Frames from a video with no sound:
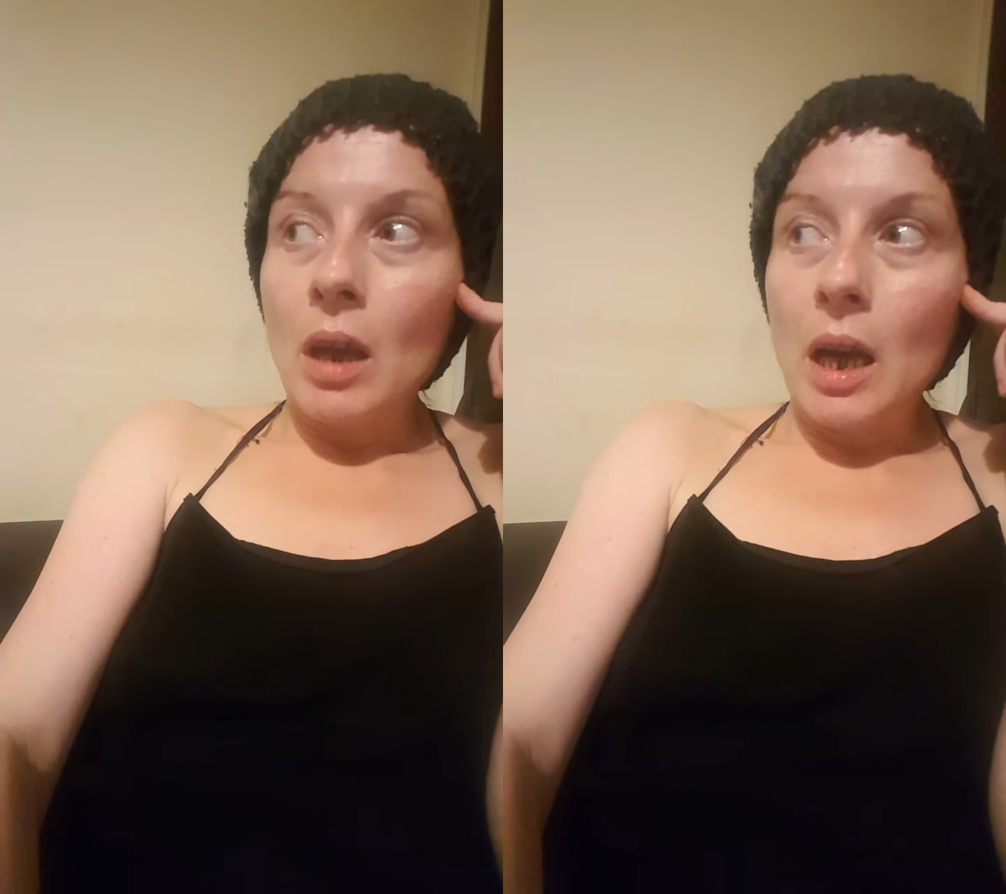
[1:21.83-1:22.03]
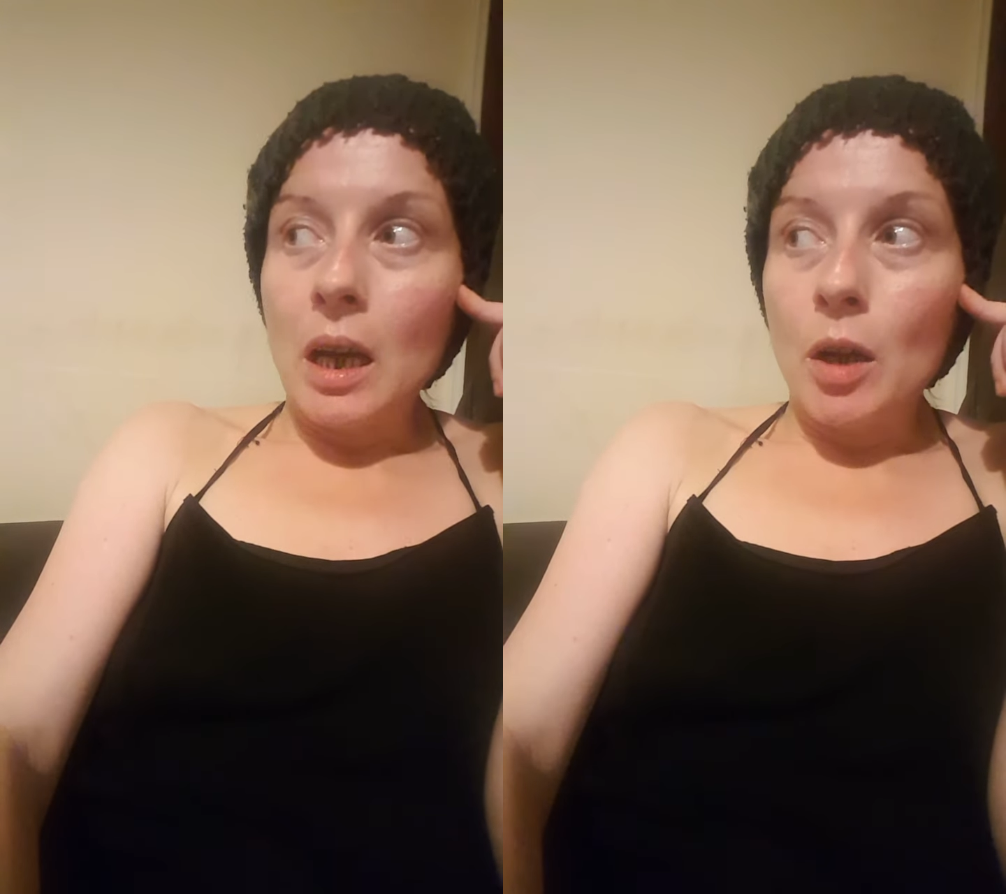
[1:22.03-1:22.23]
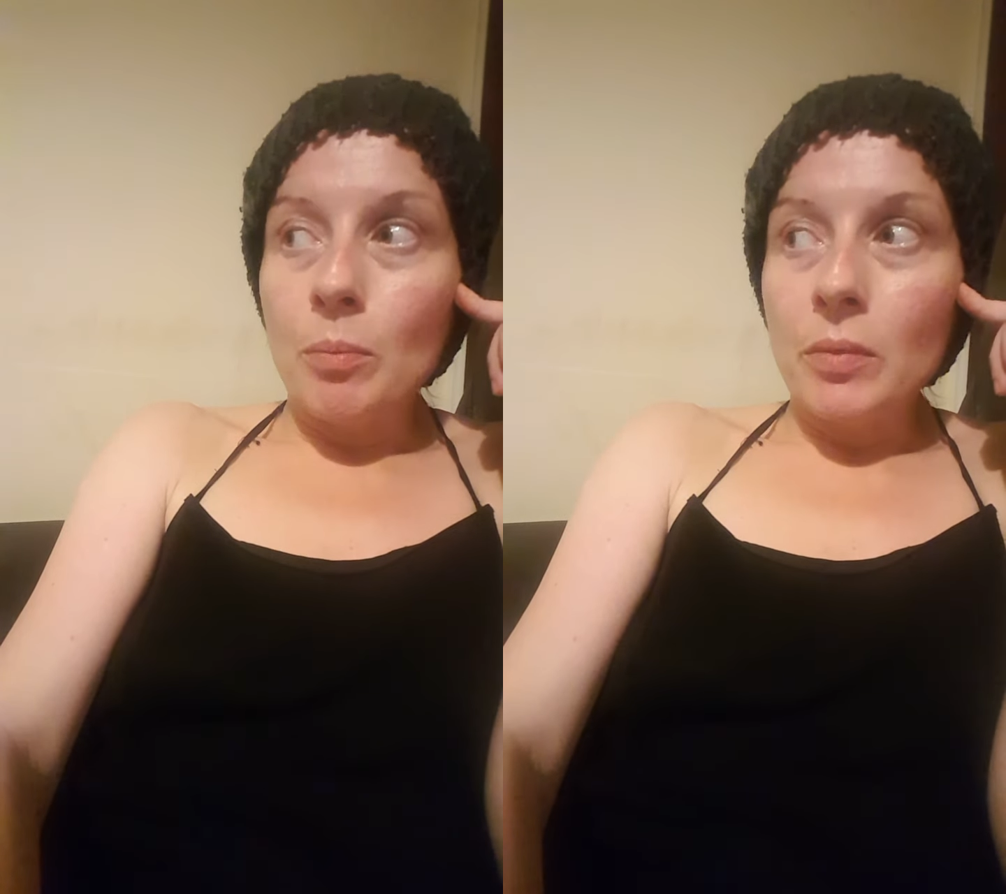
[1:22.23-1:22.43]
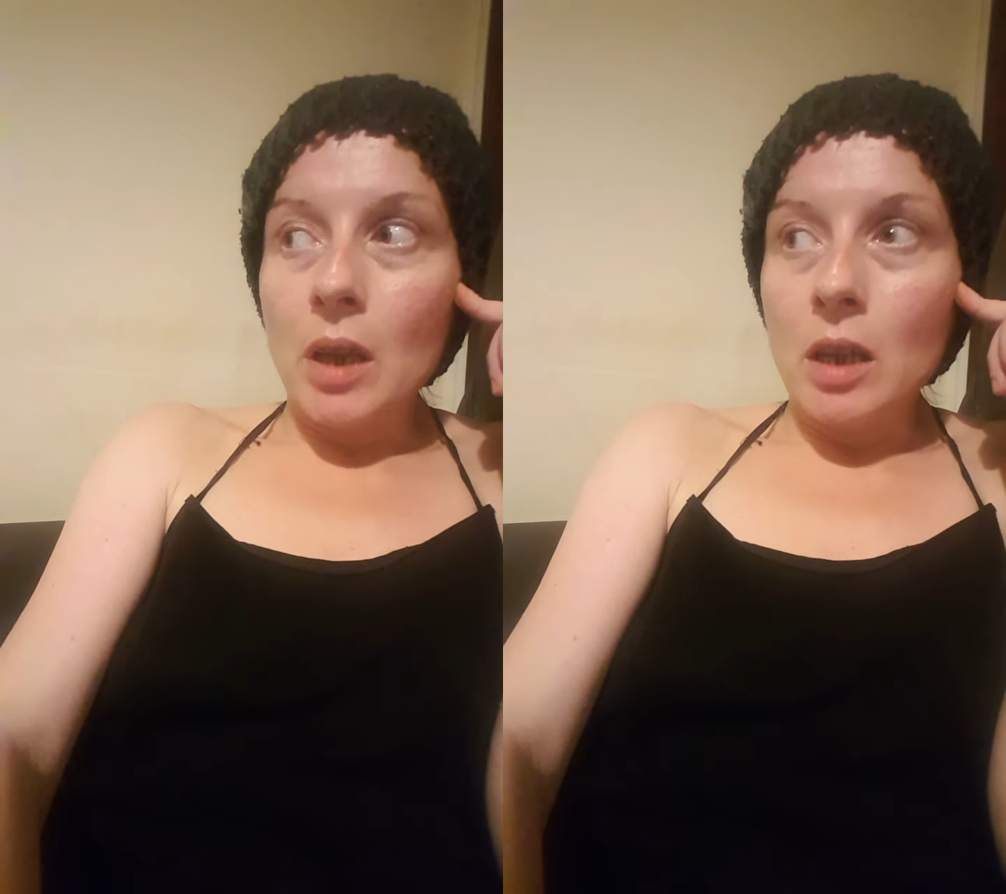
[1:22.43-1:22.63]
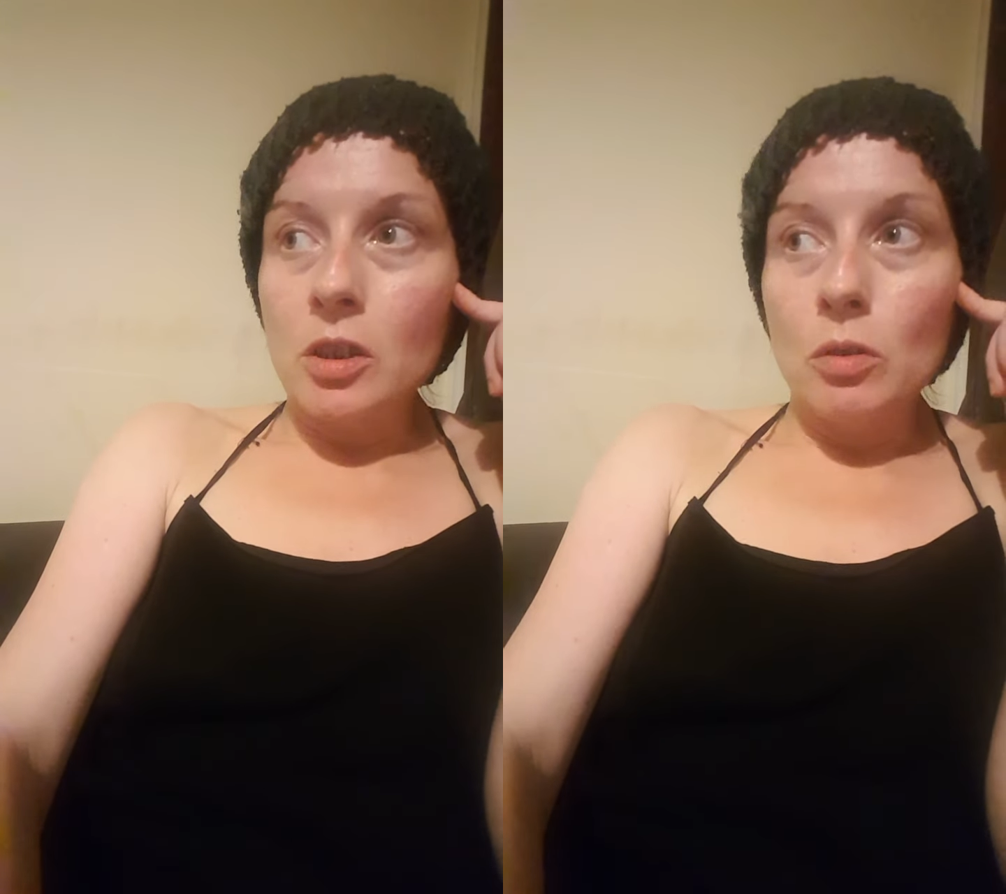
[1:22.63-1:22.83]
um,
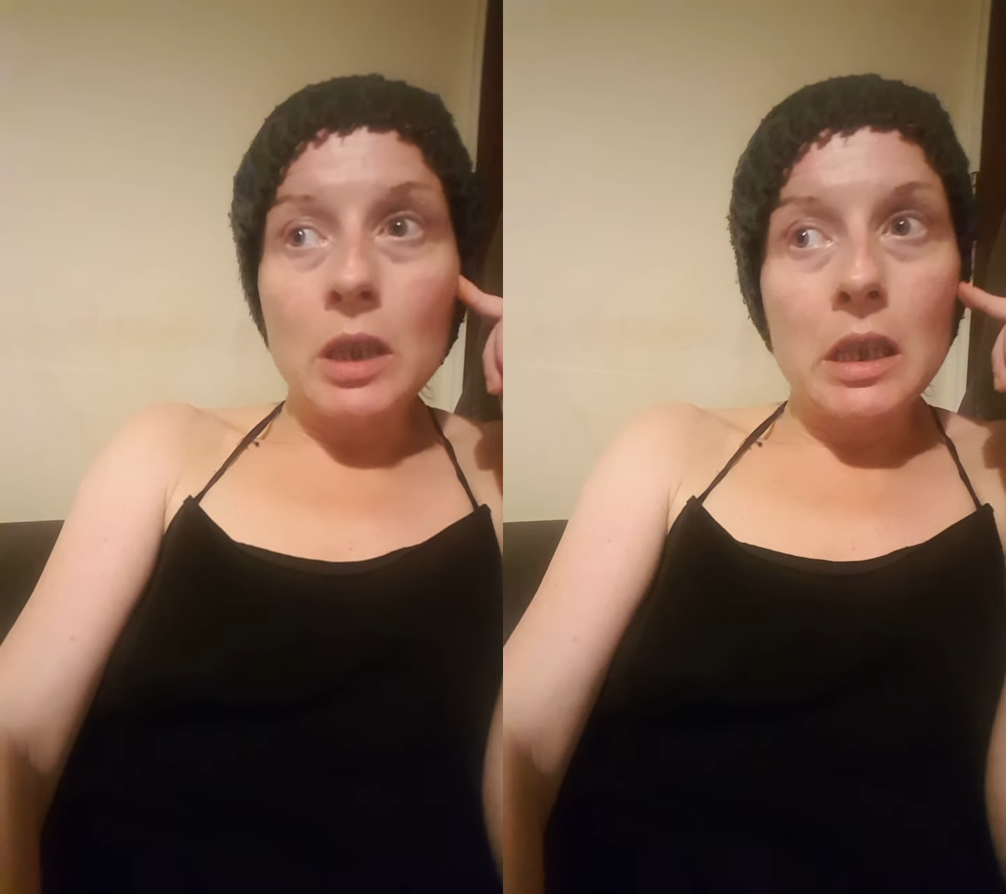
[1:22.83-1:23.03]
not only